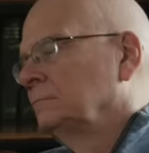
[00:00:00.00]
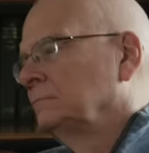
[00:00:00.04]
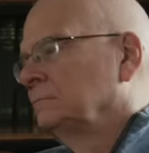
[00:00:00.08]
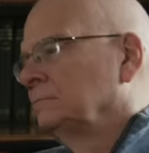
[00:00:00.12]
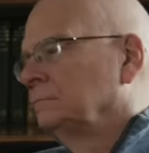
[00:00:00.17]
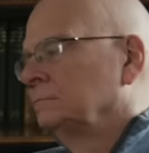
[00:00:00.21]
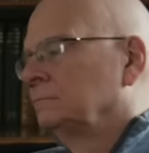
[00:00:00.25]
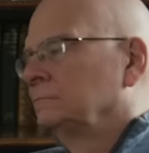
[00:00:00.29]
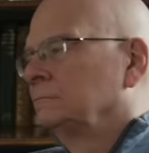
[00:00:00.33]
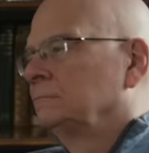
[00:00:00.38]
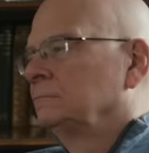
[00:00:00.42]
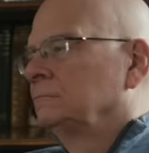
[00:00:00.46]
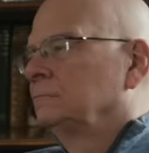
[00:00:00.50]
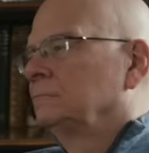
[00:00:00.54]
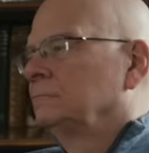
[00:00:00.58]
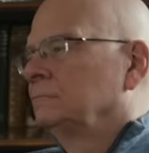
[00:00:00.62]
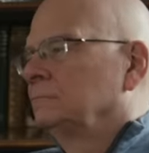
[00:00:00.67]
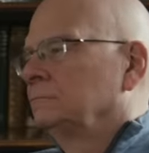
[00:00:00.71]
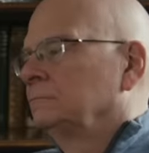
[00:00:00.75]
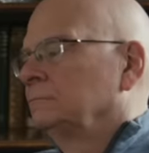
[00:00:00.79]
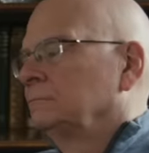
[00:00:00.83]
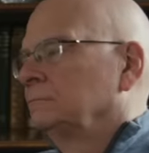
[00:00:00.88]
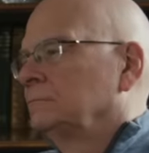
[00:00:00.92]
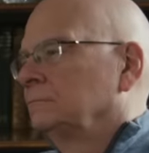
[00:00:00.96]

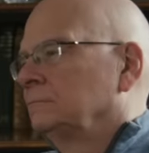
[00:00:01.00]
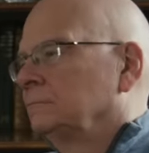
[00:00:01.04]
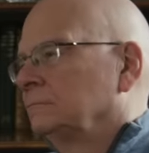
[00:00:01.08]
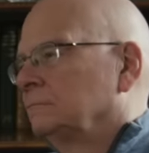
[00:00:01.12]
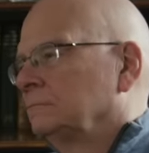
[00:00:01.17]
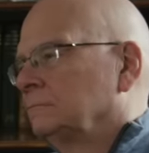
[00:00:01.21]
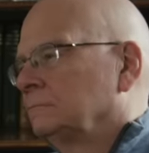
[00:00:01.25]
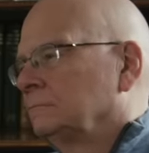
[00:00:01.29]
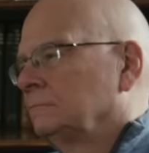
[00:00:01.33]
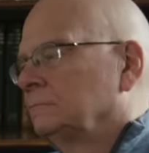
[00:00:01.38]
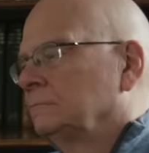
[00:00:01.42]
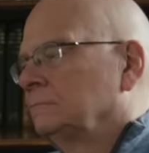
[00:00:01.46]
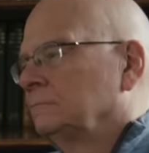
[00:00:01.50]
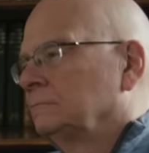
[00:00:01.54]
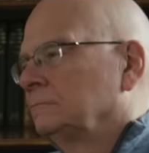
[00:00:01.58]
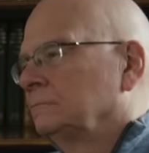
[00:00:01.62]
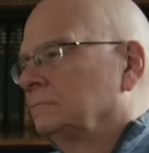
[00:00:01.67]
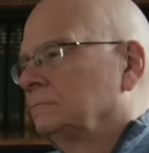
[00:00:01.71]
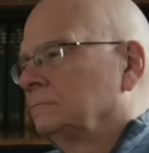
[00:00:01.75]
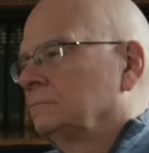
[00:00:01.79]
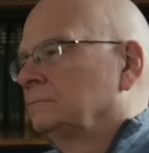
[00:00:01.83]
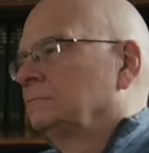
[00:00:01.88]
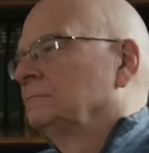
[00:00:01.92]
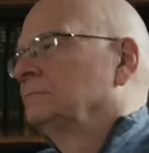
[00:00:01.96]

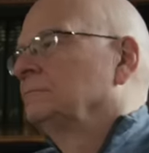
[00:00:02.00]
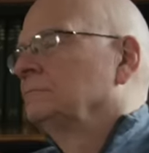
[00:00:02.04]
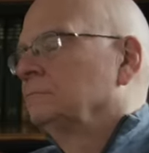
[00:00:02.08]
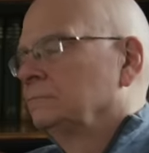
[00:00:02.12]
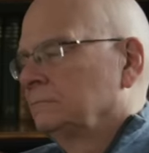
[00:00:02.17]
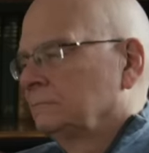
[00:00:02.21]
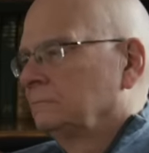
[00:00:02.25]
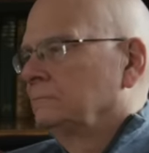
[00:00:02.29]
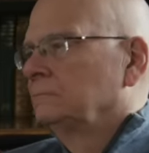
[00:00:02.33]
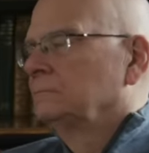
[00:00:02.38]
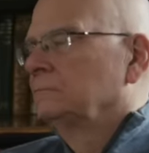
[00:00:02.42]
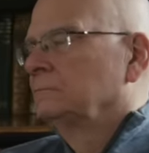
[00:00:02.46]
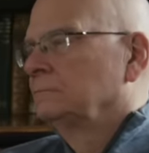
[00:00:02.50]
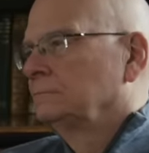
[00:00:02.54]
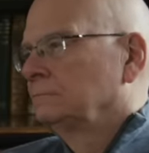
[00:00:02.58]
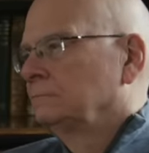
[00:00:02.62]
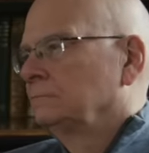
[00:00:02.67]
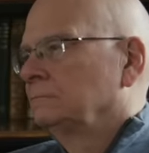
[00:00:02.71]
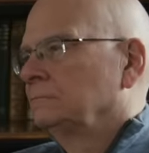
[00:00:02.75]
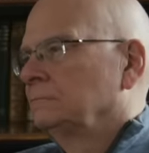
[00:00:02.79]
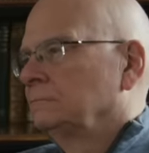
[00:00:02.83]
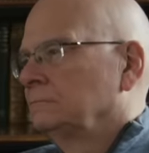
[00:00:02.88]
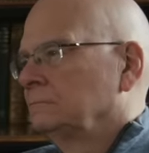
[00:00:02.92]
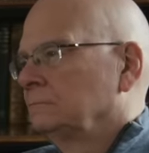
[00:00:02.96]

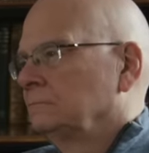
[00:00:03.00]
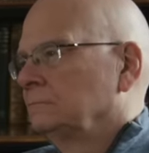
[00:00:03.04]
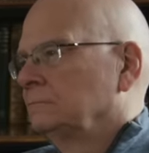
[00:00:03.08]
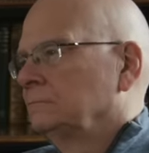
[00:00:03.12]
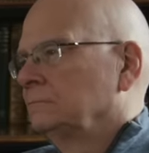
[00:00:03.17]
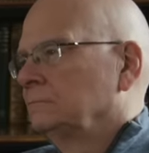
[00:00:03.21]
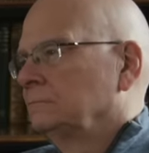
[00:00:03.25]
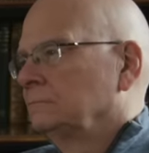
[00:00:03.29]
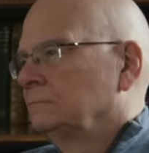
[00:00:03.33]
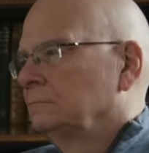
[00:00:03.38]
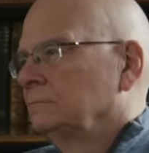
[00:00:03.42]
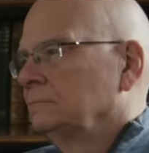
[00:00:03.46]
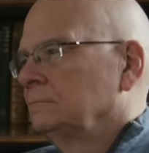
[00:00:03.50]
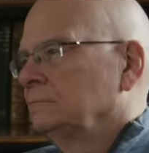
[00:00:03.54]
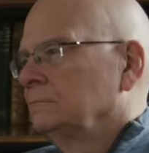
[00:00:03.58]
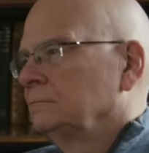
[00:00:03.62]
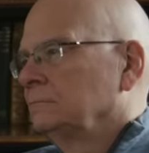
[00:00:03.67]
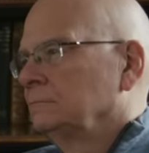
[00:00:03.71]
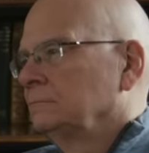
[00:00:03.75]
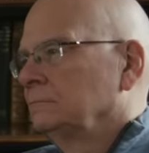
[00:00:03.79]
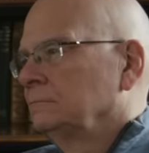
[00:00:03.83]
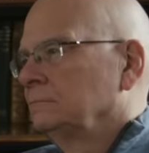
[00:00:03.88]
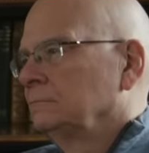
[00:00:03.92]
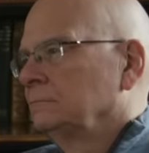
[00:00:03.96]

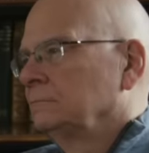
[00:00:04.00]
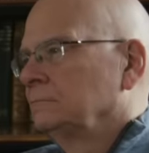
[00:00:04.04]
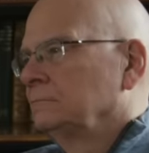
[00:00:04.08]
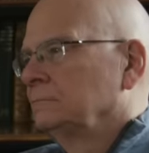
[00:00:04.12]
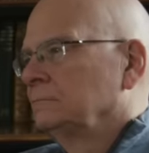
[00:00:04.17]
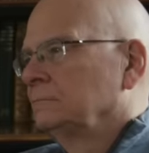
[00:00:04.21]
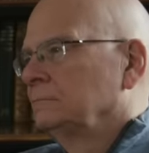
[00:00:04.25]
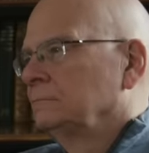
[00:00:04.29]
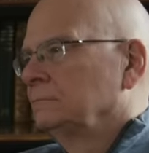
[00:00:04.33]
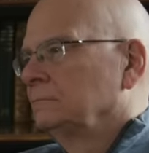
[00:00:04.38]
No words are spoken by the person on screen.